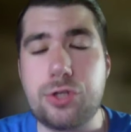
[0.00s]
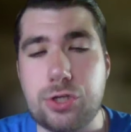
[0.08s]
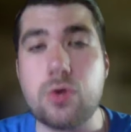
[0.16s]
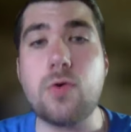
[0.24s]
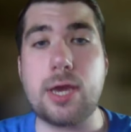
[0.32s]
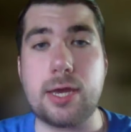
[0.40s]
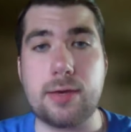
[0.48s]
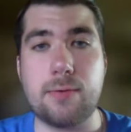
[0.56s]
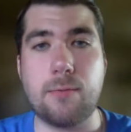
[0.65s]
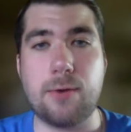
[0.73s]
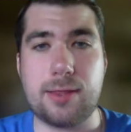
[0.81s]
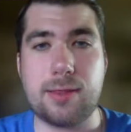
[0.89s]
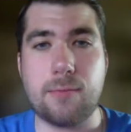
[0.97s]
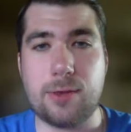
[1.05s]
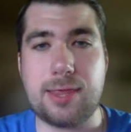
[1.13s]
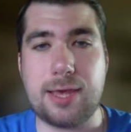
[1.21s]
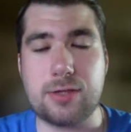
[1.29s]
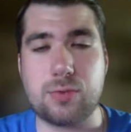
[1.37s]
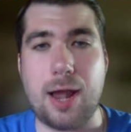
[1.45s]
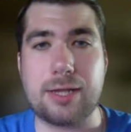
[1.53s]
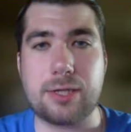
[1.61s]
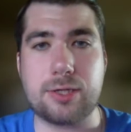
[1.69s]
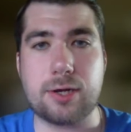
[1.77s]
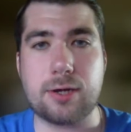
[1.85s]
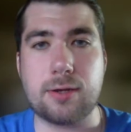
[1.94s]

doing with his roster?